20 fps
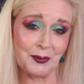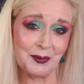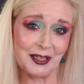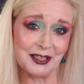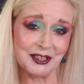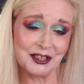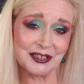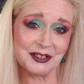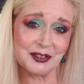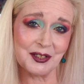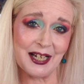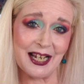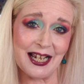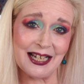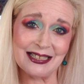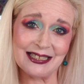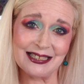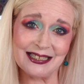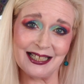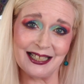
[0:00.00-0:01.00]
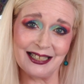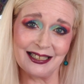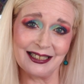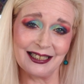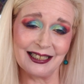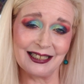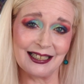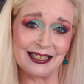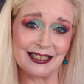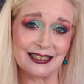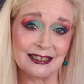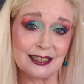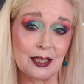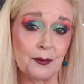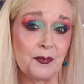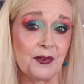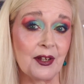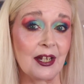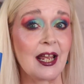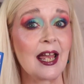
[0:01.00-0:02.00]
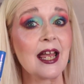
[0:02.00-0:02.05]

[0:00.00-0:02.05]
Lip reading: I just like added a little something,